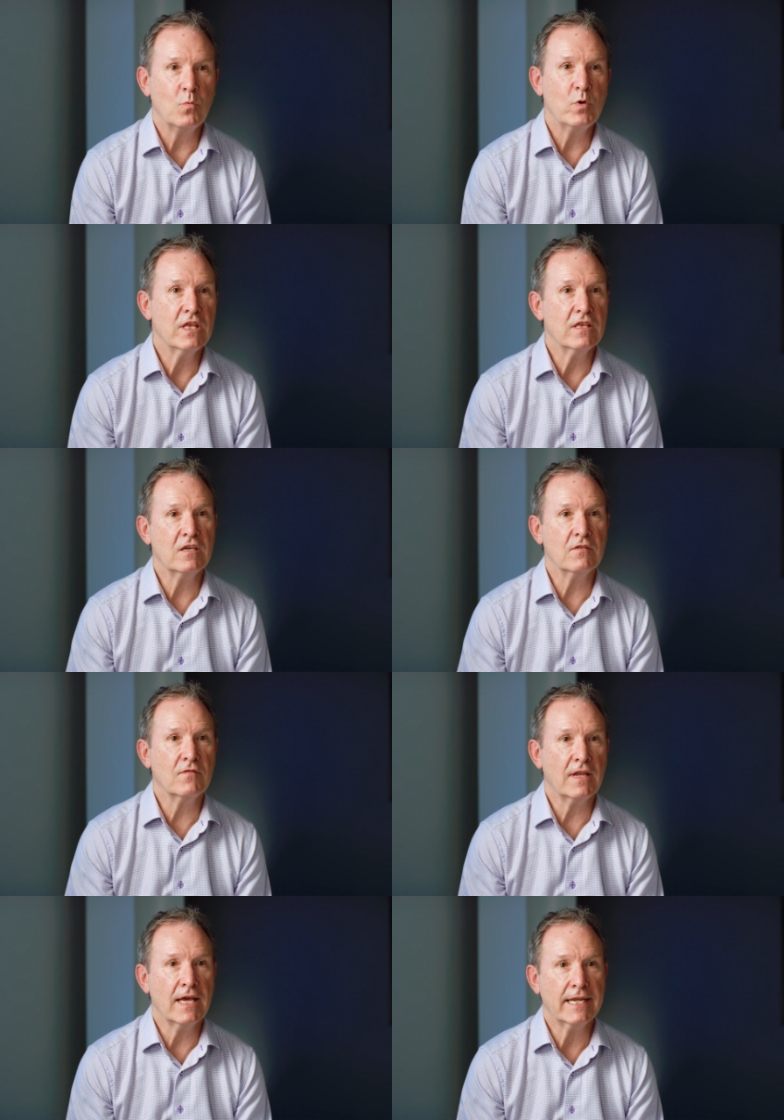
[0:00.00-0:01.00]
We think of
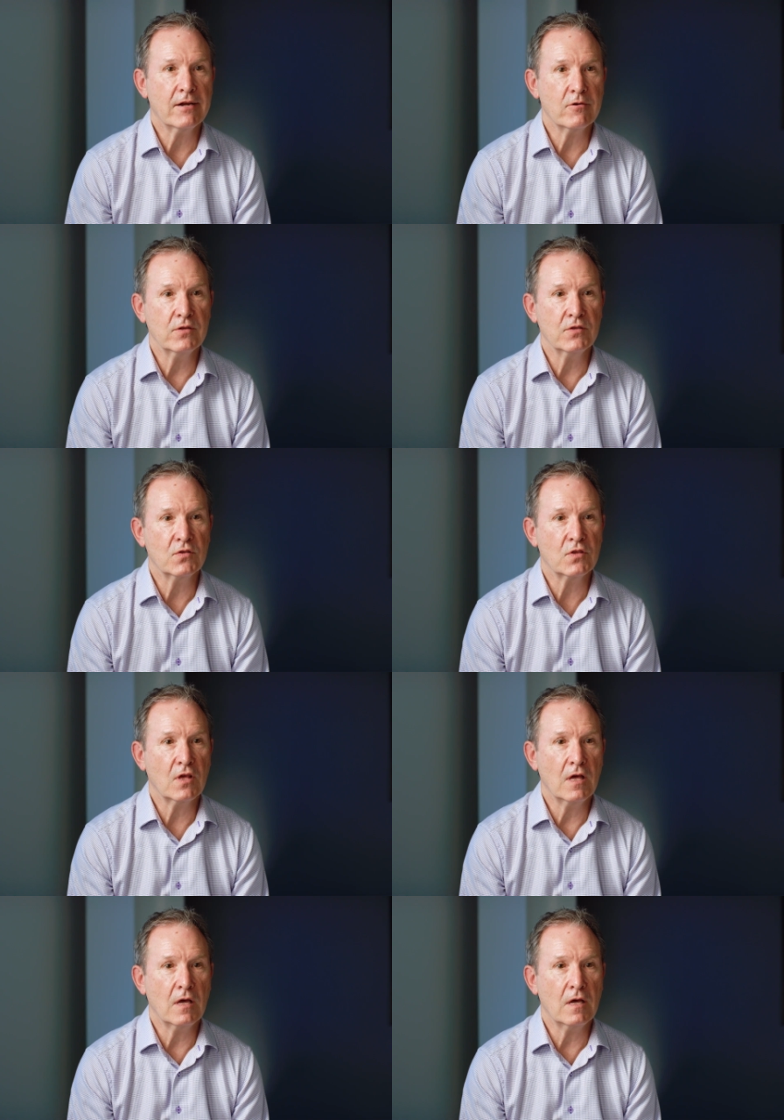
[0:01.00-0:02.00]
Cloudera as
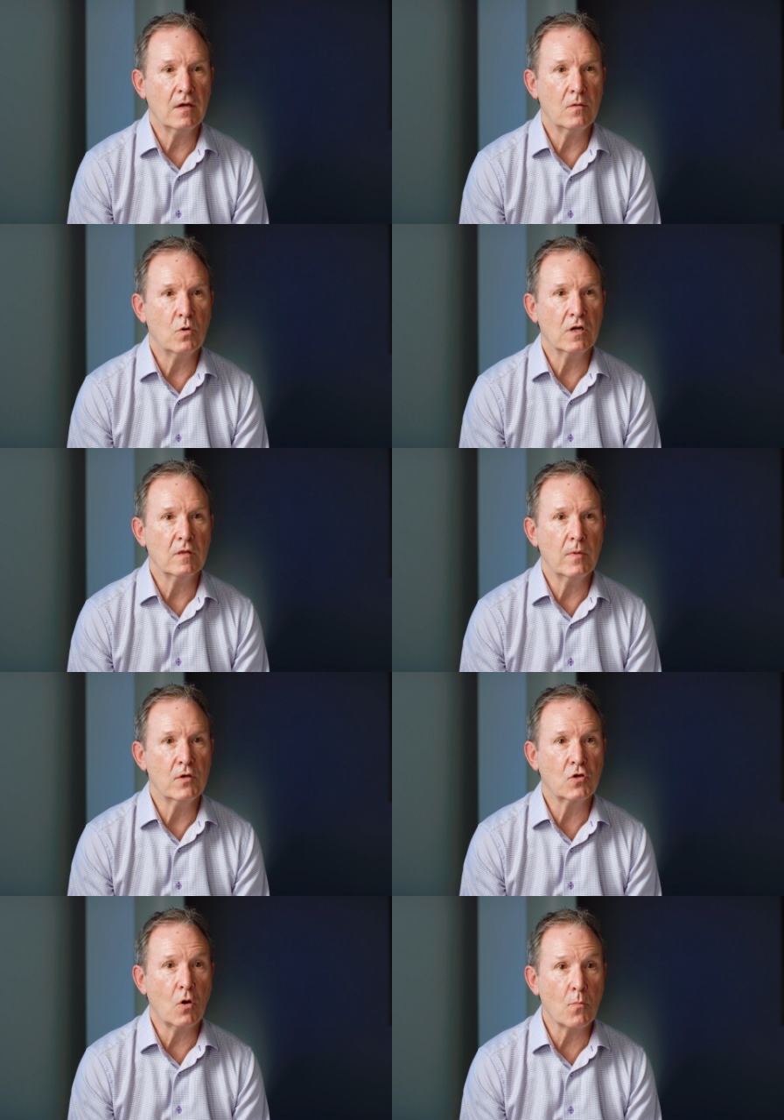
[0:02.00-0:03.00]
one of the
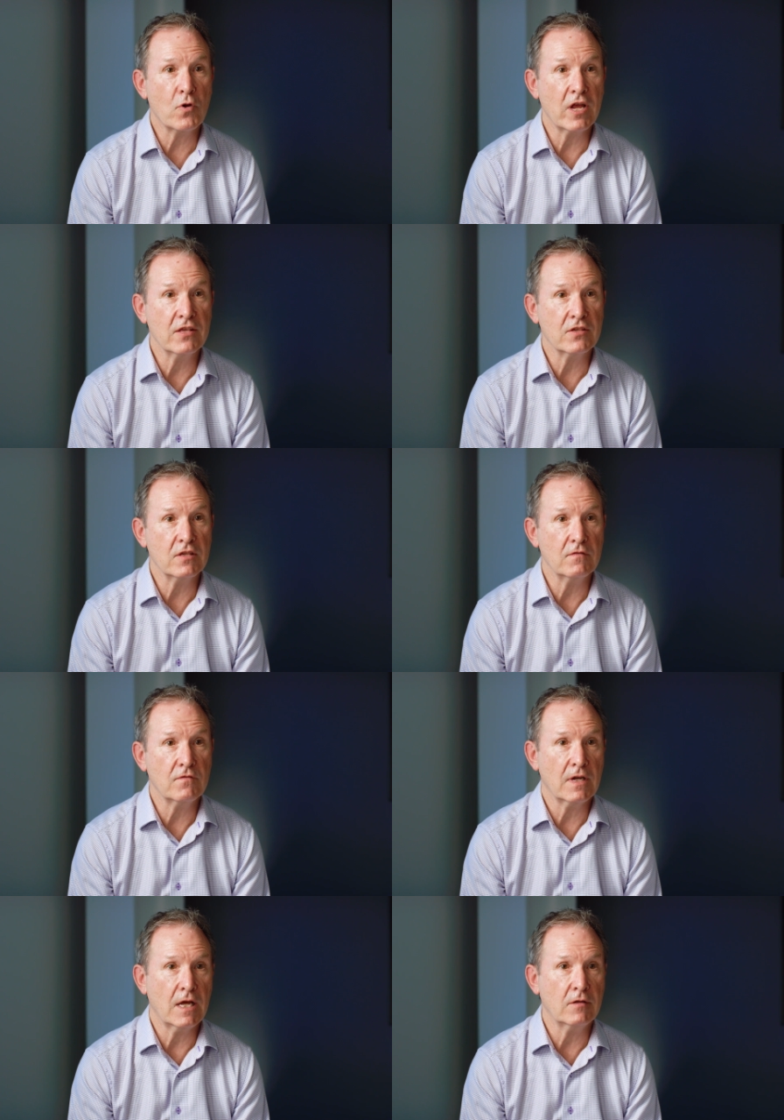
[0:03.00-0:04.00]
most
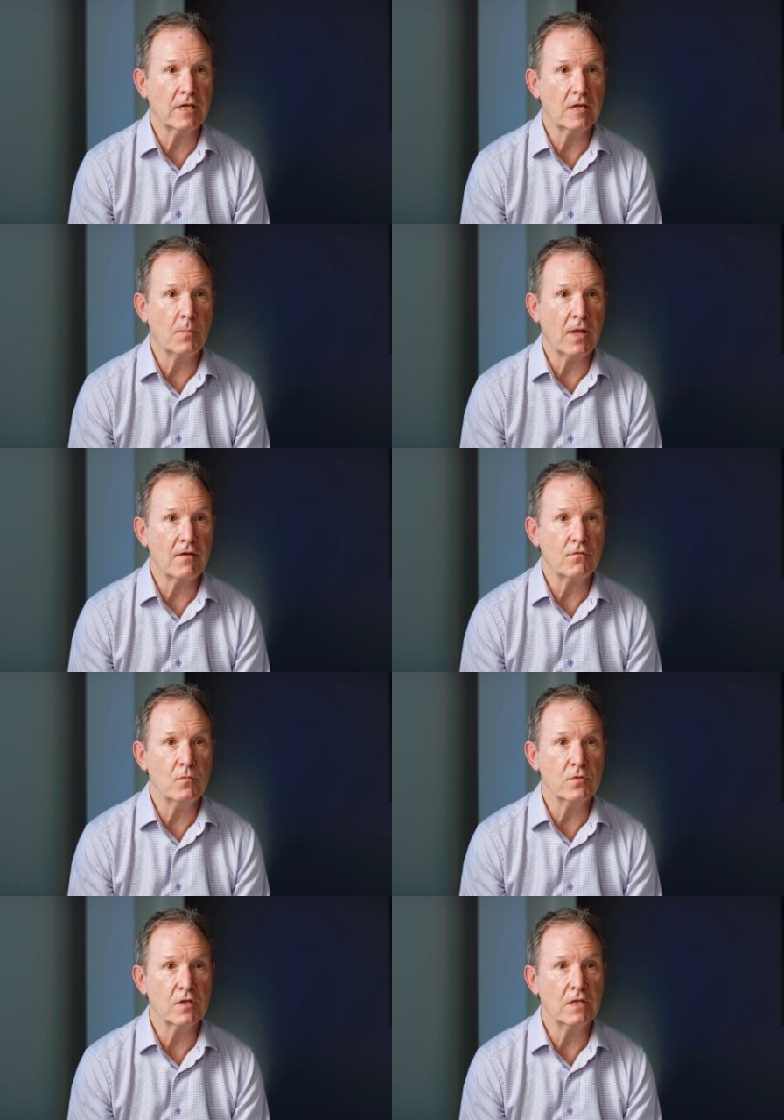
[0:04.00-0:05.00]
comprehensive cloud data
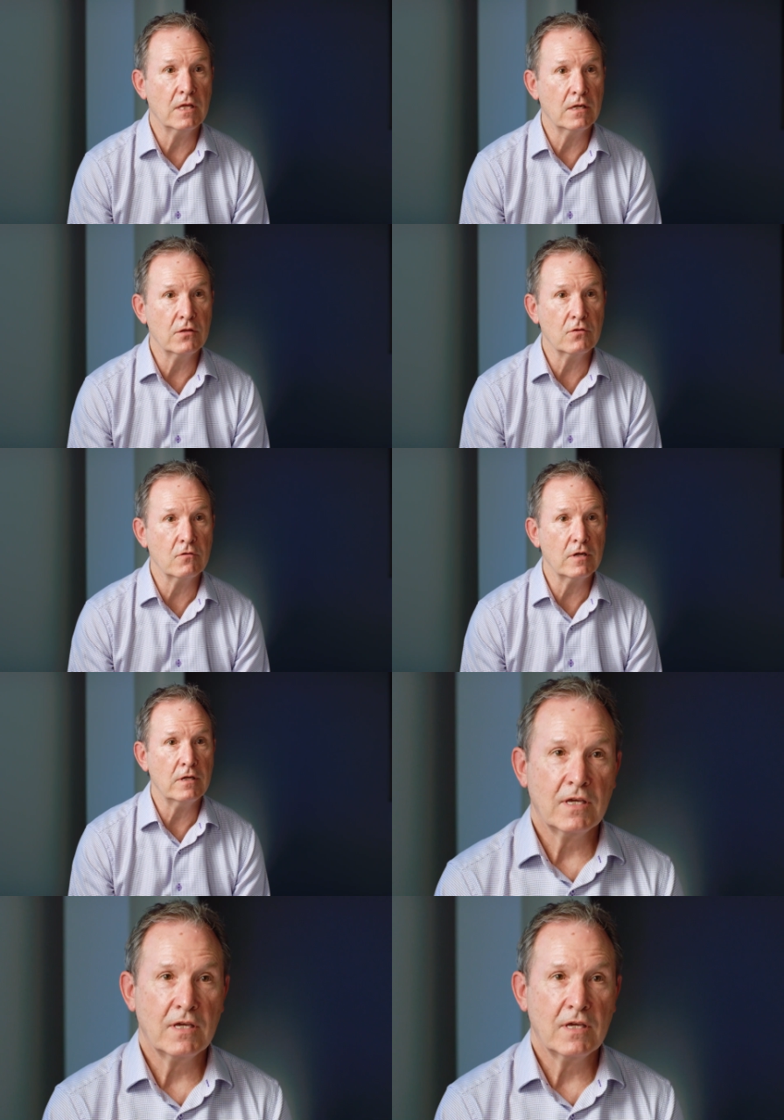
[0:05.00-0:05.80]
platforms in the industry.